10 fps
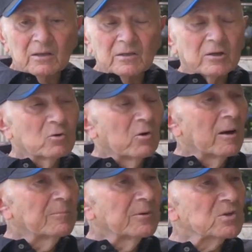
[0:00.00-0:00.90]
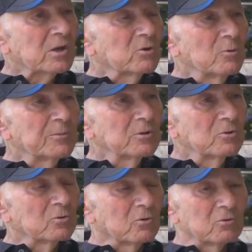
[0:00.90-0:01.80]
and I go up. As I open
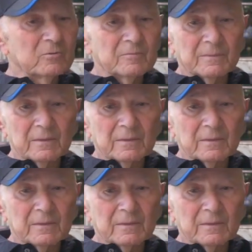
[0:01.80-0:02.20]
the door,